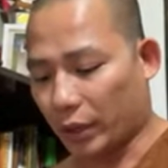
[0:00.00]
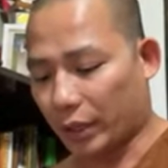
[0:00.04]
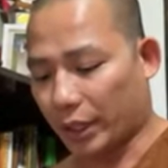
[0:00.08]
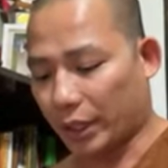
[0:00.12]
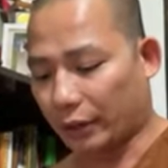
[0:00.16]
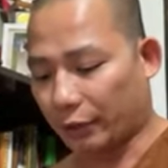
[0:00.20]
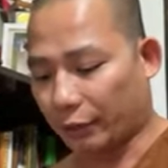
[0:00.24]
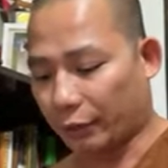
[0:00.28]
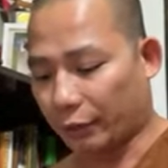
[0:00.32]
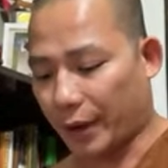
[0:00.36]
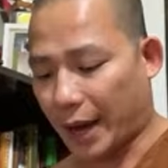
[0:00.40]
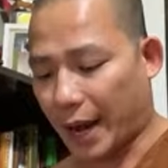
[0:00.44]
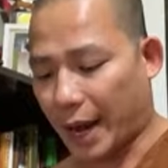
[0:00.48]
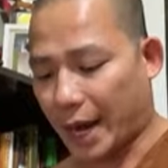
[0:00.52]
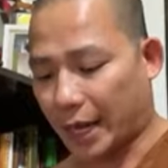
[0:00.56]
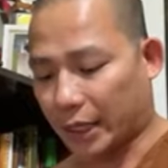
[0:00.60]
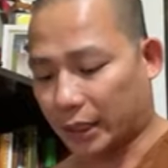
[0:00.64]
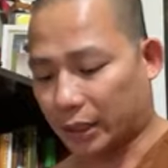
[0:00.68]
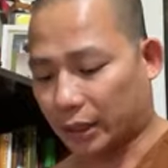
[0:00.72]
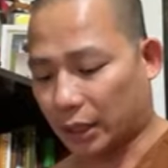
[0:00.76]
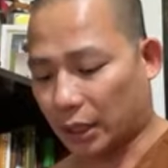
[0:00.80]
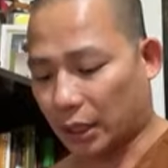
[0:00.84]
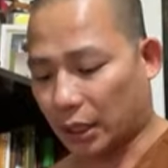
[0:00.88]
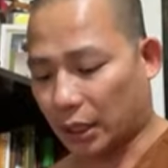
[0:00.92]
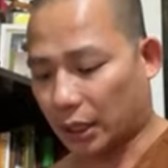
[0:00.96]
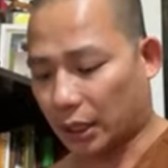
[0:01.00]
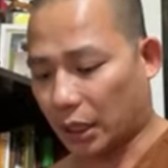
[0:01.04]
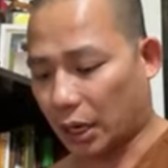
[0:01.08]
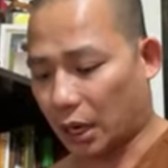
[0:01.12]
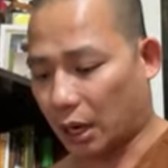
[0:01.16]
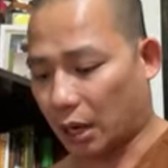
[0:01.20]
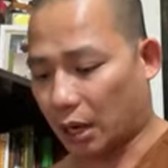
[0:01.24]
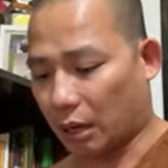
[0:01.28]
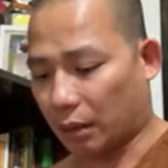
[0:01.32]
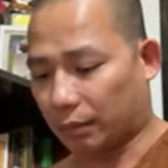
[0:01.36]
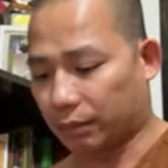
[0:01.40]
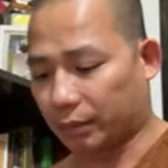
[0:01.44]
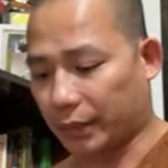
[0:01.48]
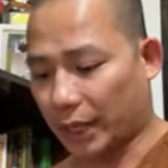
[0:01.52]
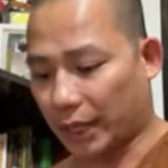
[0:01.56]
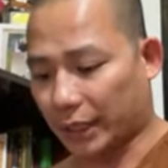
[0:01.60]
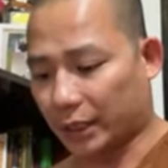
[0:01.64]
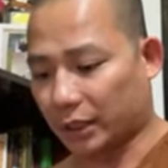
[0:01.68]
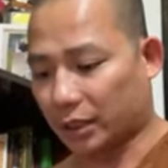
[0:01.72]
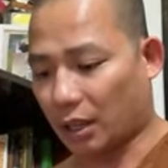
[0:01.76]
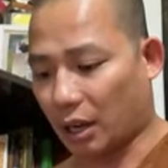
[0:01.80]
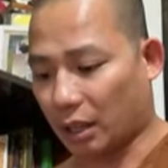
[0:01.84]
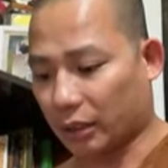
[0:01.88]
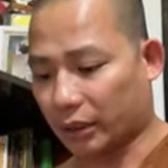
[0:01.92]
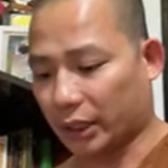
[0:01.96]
when in fact,
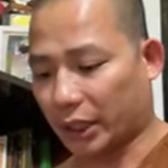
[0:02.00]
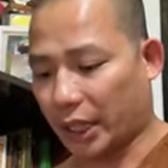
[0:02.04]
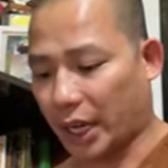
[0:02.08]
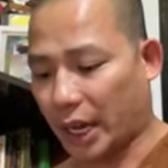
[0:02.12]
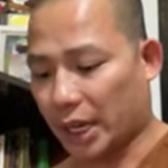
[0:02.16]
that's not